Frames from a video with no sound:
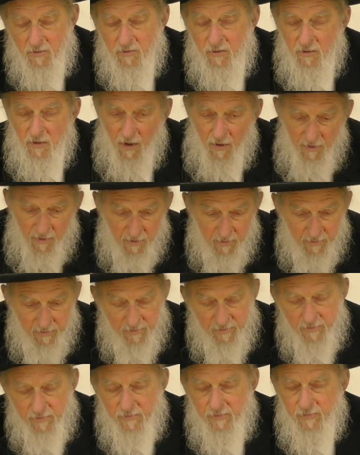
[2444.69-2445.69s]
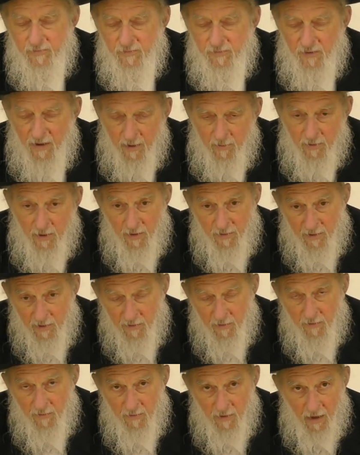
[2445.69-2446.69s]
another family, I think
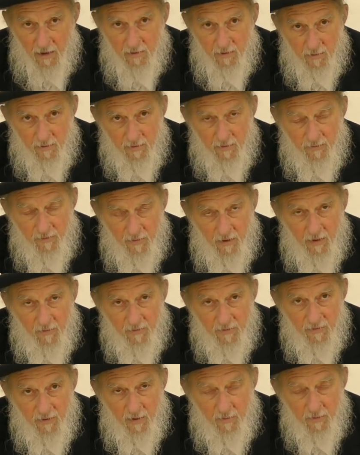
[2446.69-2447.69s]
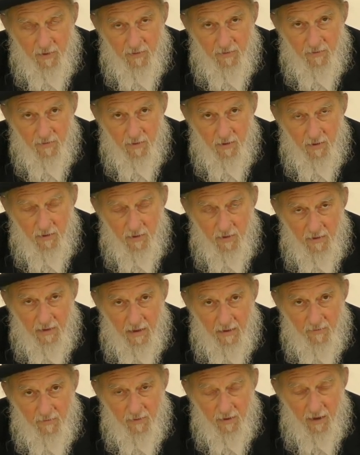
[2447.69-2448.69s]
the doctor, his family's in
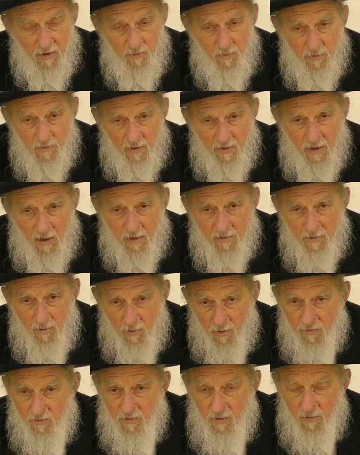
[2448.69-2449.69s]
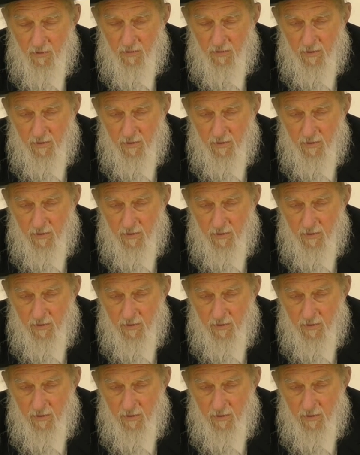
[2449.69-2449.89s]
that case was a doctor also.